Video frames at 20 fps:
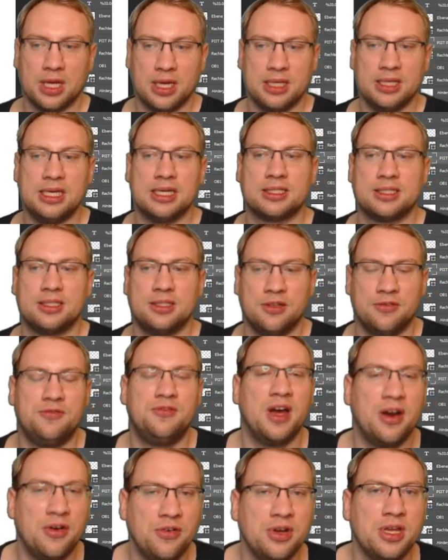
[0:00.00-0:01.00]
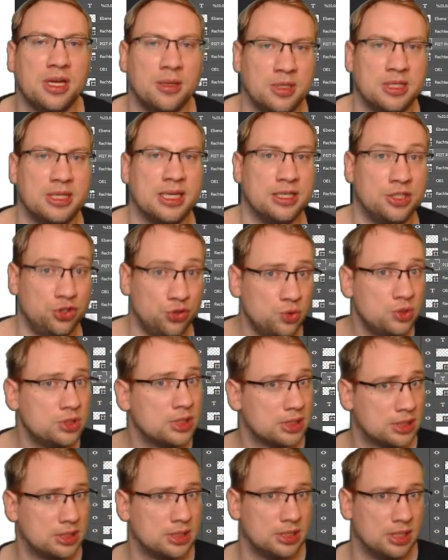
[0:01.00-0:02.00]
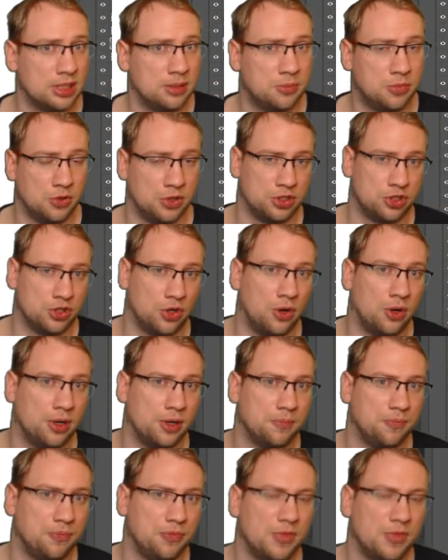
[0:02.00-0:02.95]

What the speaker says: yes, the variable that uses this input is on.